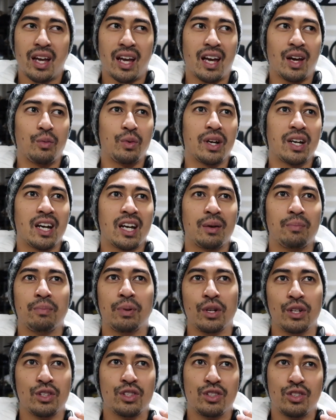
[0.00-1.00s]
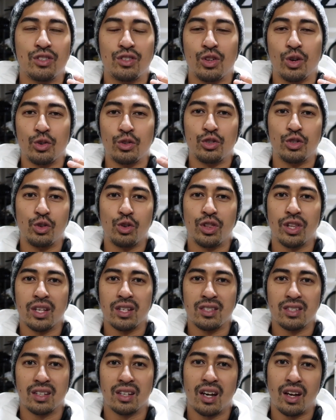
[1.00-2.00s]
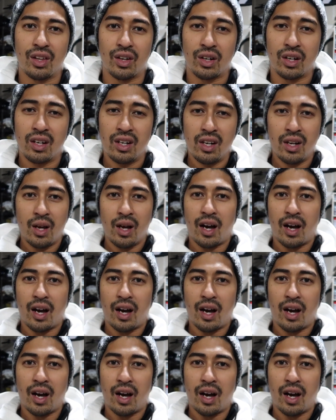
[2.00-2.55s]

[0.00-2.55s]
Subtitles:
and we kind of put those two things together.